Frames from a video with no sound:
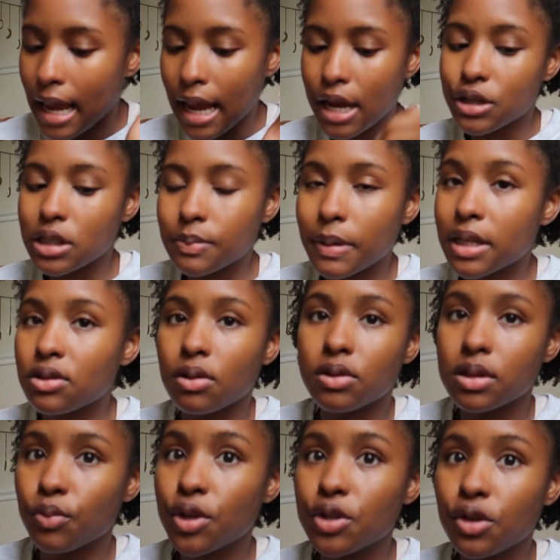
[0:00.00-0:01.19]
And just based on
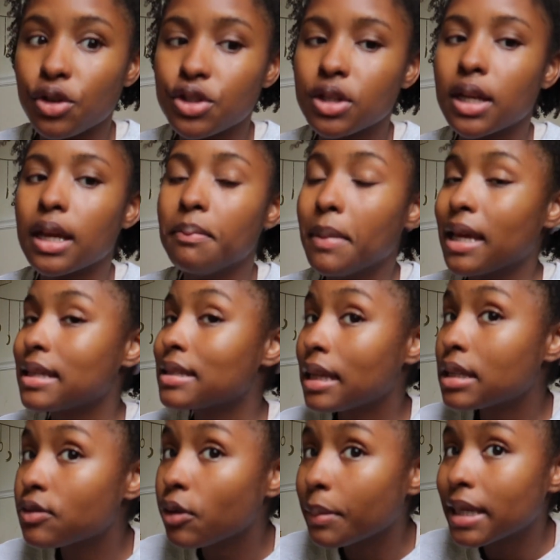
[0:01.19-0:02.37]
some research, it makes
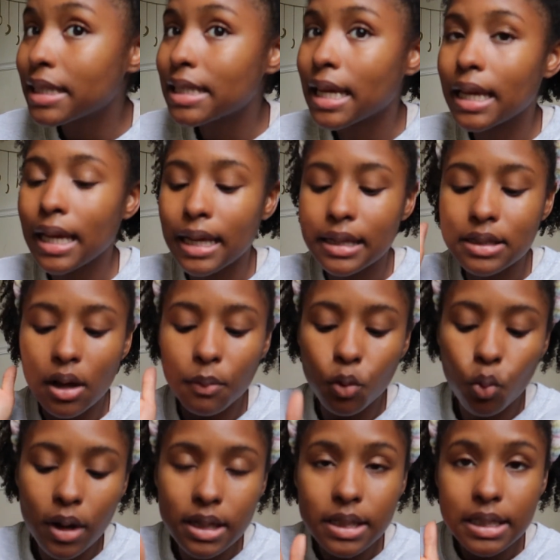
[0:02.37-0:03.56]
sense for me to take it. So I'm
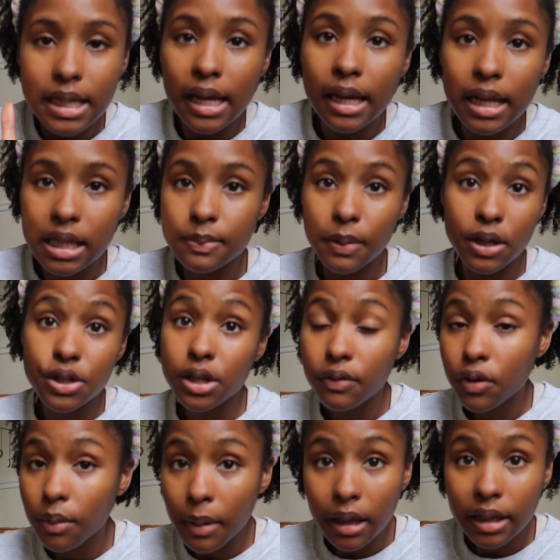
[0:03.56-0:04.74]
going to take it, especially if
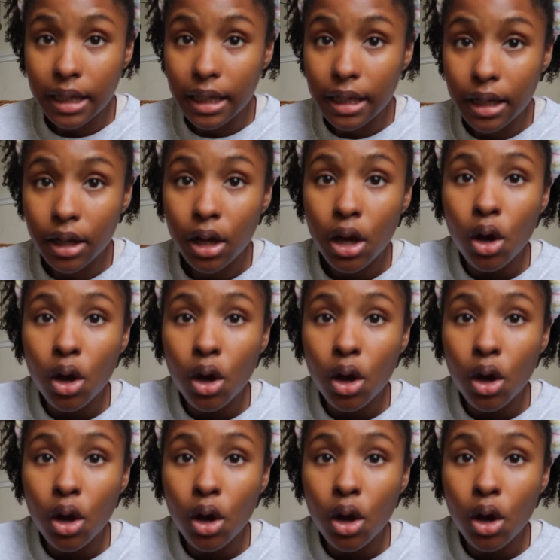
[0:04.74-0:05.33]
you're melanated.